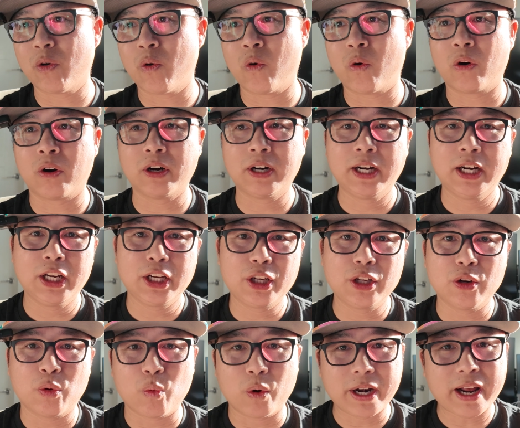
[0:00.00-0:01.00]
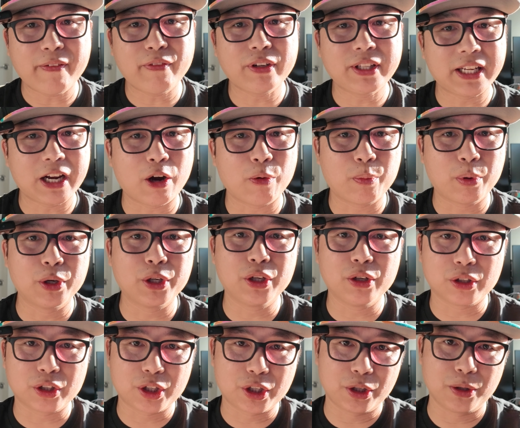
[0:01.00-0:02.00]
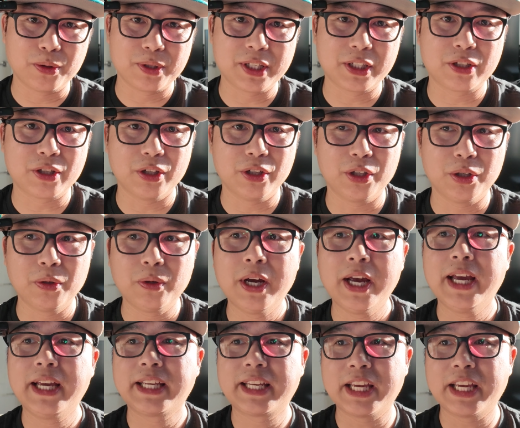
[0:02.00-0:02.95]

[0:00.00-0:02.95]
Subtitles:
or whatever the output you're choosing to do,